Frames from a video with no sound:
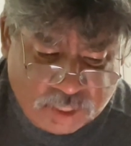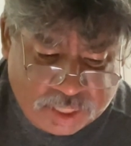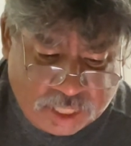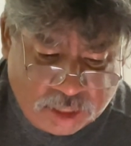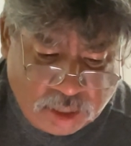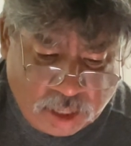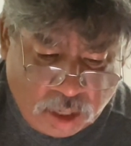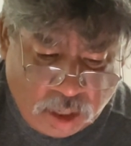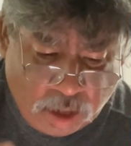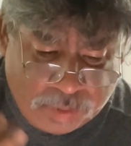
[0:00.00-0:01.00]
the District of
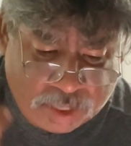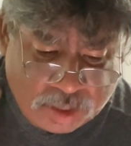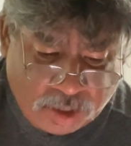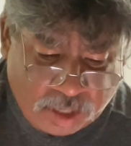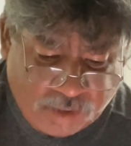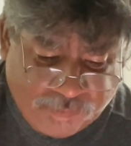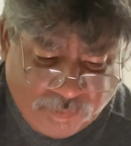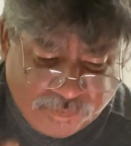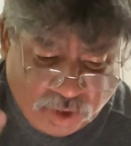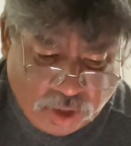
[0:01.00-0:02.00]
Columbia Circuit for
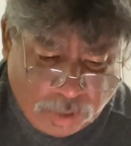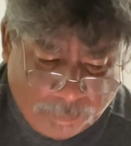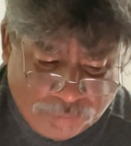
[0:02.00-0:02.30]
further